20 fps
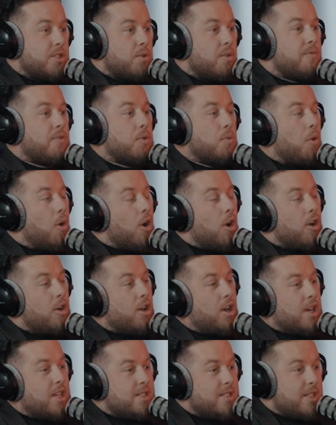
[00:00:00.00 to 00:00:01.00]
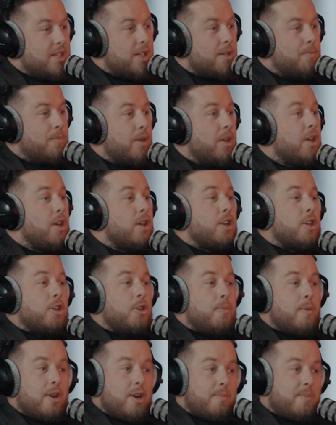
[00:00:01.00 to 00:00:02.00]
So if you are on a team,
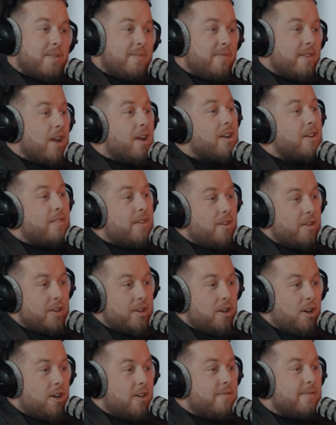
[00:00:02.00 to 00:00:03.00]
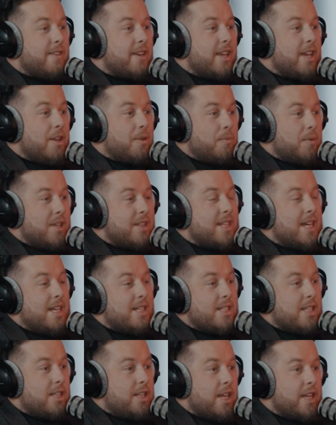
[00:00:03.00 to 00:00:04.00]
you better be very very confident in what
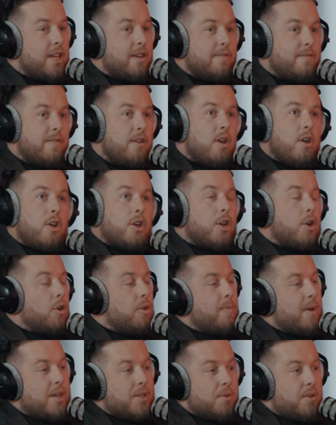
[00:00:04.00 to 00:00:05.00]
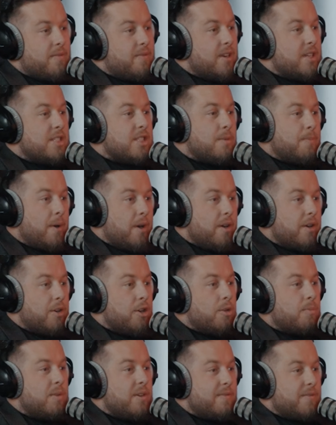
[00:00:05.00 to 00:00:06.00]
that team. Like if going back to our friends the Perry
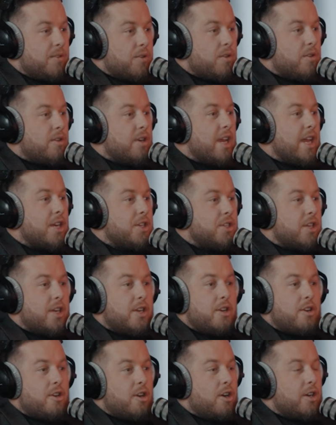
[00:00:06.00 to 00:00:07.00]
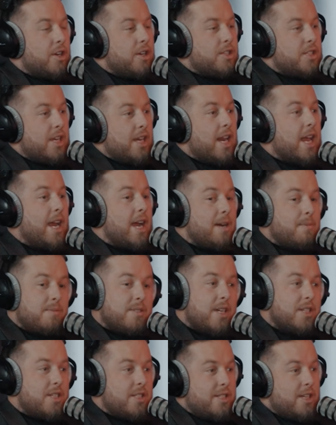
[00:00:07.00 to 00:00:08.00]
Group, if you're an agent and you're calling, you're saying, "Hey, I'm
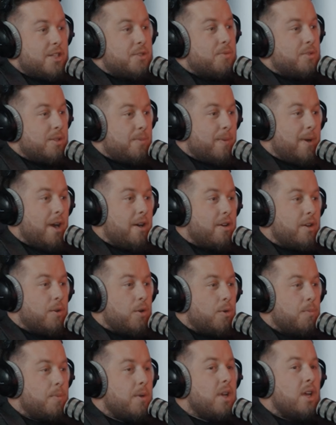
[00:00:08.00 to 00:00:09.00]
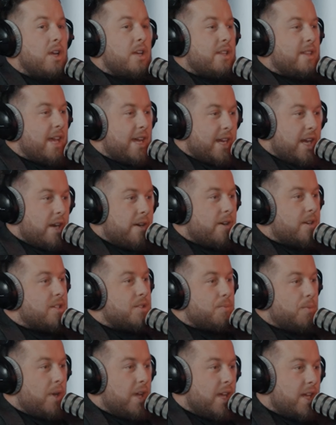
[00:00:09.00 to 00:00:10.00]
such and such with the Perry Group," that
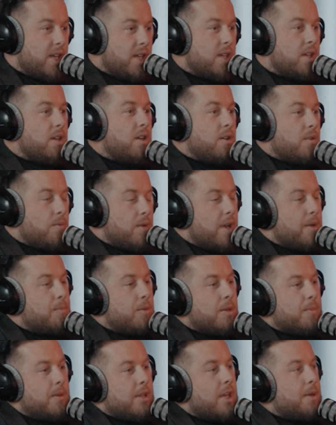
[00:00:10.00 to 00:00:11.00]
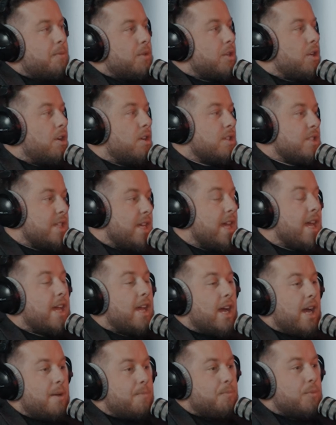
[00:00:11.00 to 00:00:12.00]
carries weight. Yeah. Right. Me being able to call and say,
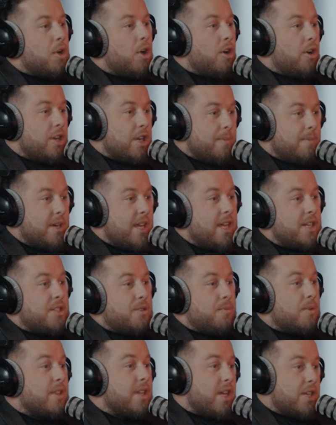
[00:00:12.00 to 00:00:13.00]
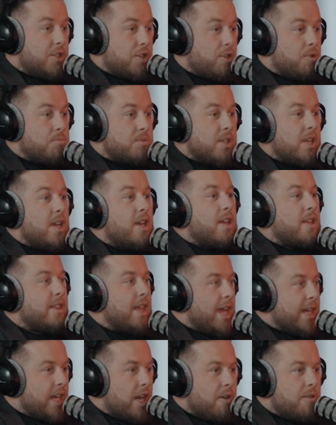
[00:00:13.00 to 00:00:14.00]
"Hey, I'm calling. I'm an agent with Edge Homes,"
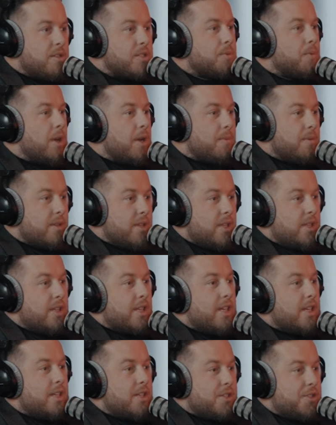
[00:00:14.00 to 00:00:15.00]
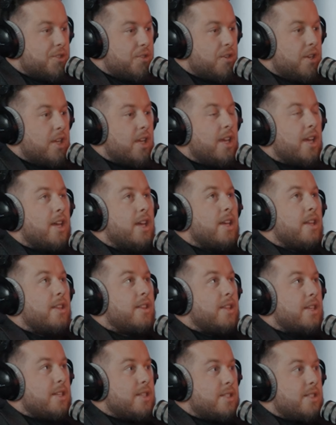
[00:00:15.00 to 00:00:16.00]
that carries weight within the industry. Right
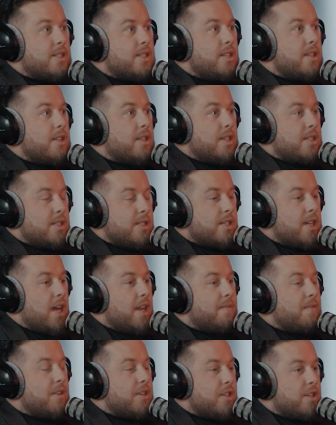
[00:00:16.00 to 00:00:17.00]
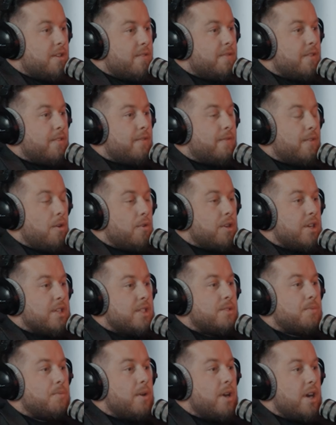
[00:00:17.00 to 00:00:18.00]
this this is kind of a different
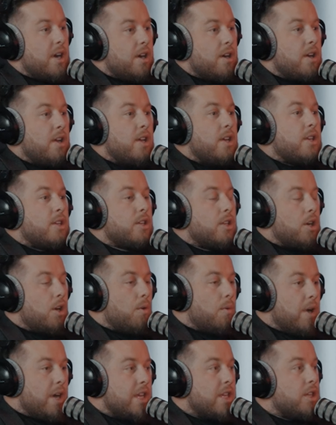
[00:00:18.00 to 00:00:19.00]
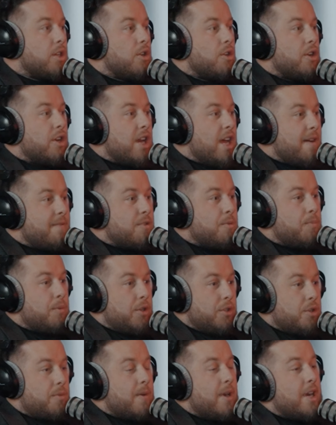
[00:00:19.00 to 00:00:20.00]
focus where you know what you're going to have to
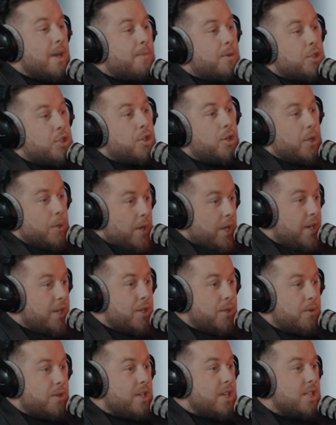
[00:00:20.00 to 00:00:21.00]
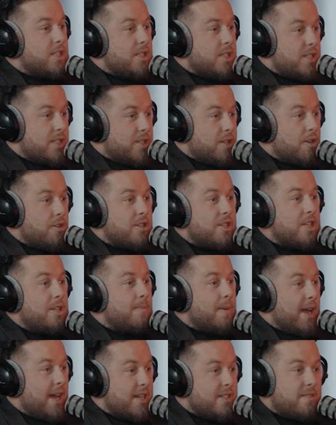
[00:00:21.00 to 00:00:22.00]
build your brand. I'm going to show you how to do it because the Stern
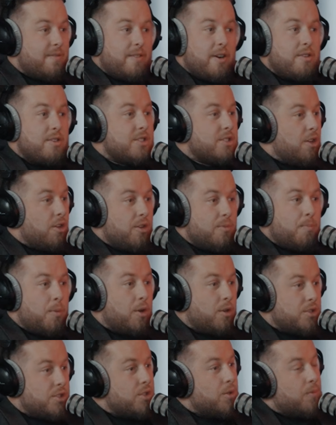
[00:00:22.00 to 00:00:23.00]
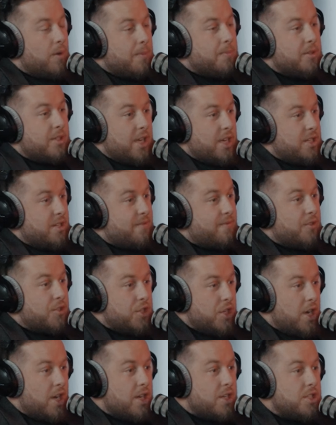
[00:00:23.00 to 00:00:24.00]
team has a very solid personal reputation for
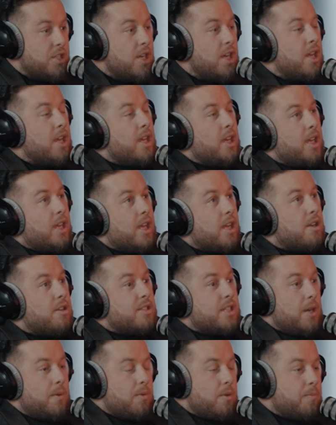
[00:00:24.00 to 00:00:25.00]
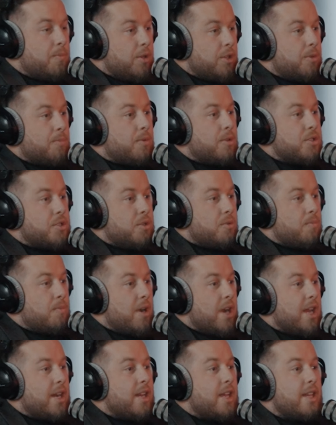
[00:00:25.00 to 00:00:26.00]
Josh. Here's how I'm going to build a personal
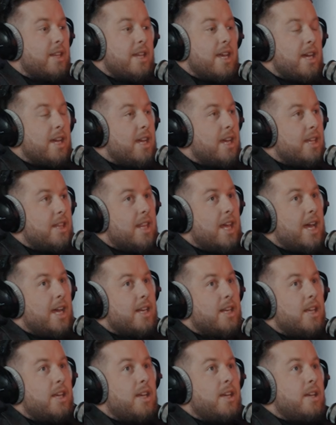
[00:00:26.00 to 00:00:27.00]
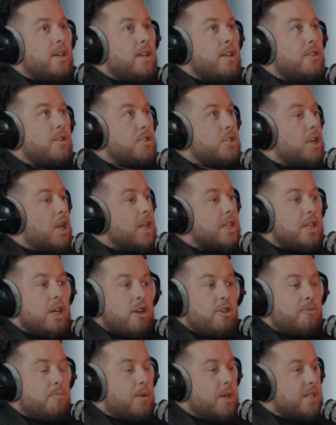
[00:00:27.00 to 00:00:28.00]
brand, and that and that there's not a
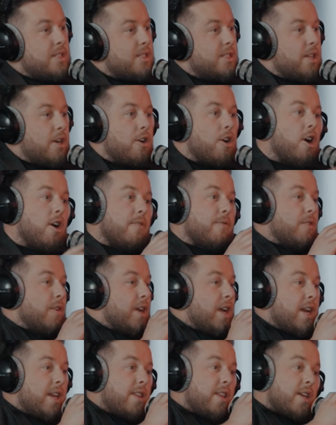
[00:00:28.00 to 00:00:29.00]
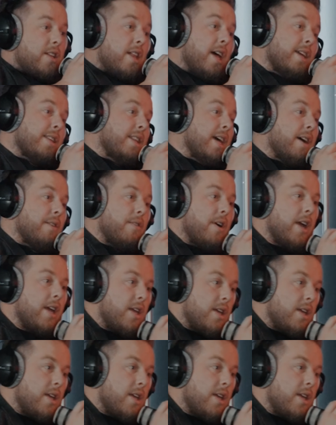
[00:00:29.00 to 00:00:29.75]
ton of places that are offering anything like that, right?